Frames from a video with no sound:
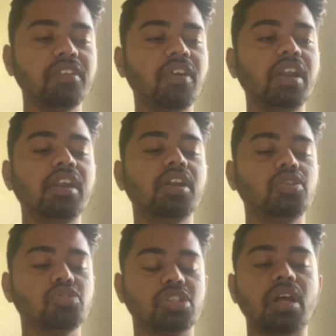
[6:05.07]
well
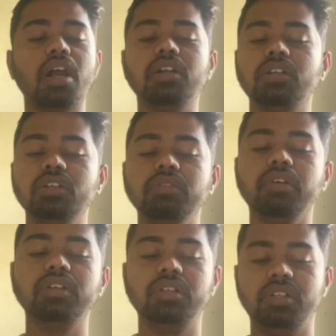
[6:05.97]
to start your
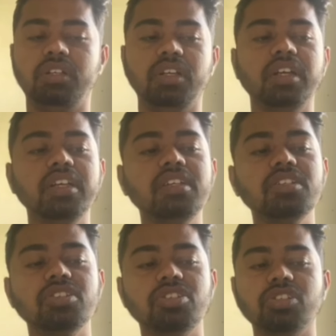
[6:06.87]
trading
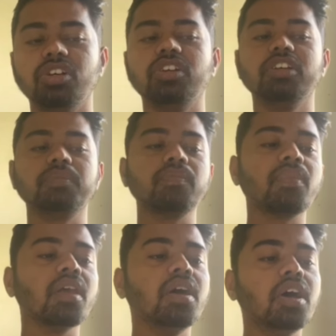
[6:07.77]
journey
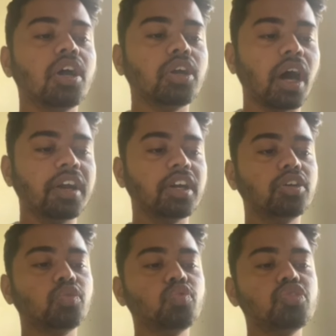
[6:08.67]
under
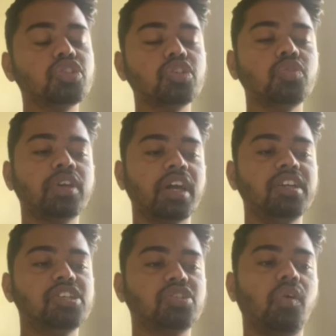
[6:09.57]
tools you can
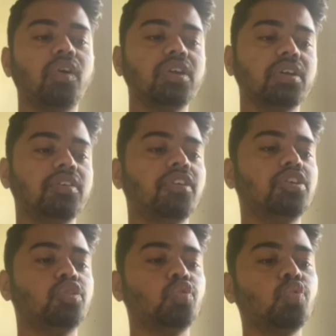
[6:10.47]
discover your
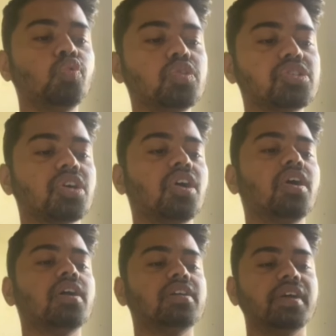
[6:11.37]
tools
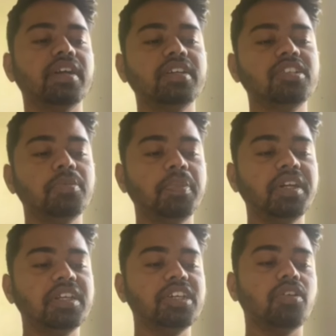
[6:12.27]
Trade
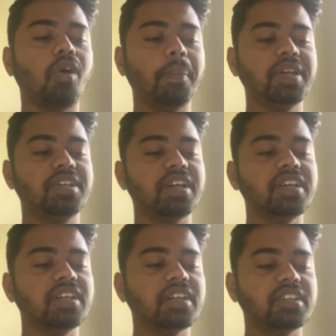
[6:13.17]
gpt copy
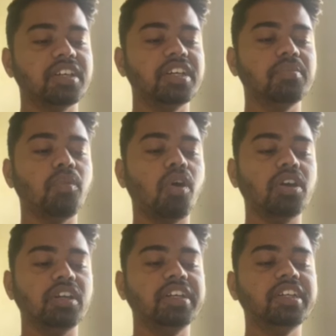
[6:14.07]
trading trading
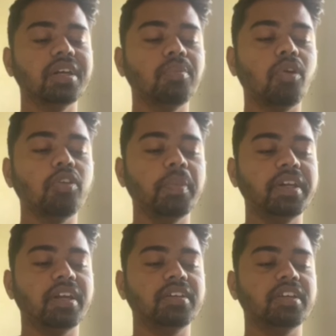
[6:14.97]
bot leaderboard
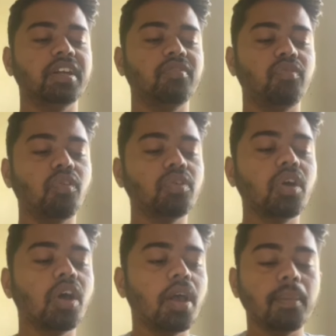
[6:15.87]
metatrader 4
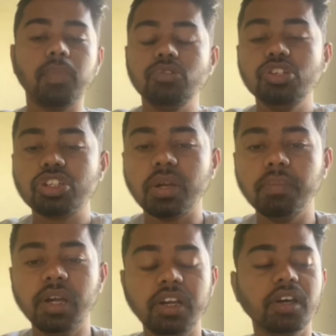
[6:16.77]
position
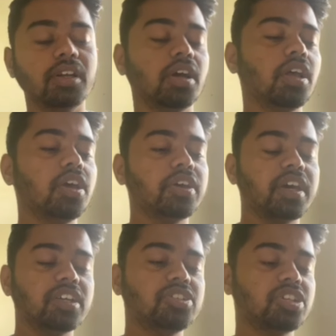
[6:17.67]
builder you
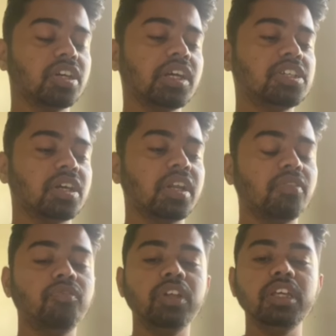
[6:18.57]
can check each and
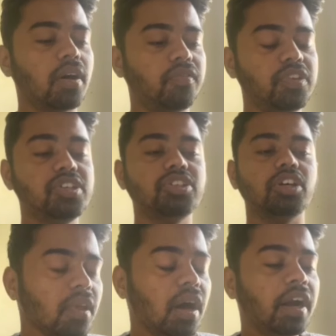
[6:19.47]
every
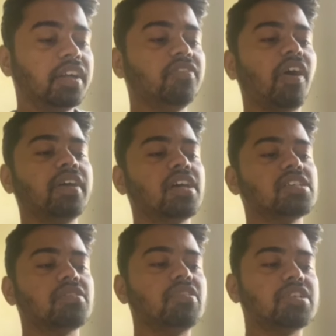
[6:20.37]
feature under
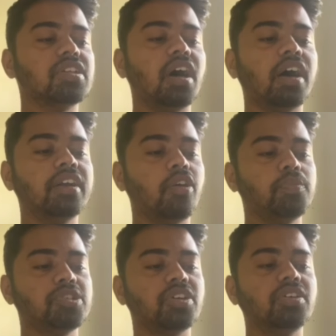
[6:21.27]
finance you will see the earn
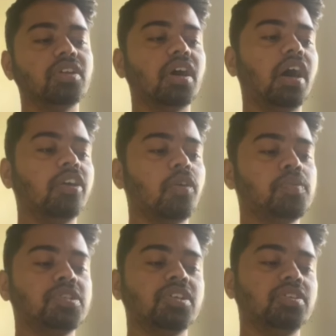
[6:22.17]
option earn
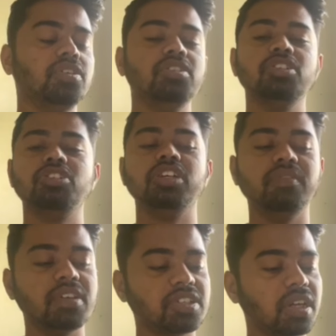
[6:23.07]
option just
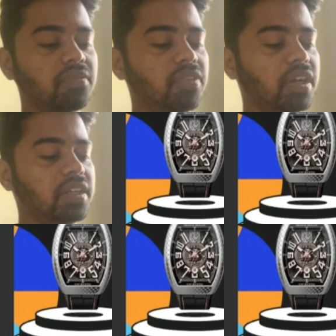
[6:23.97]
invest and wait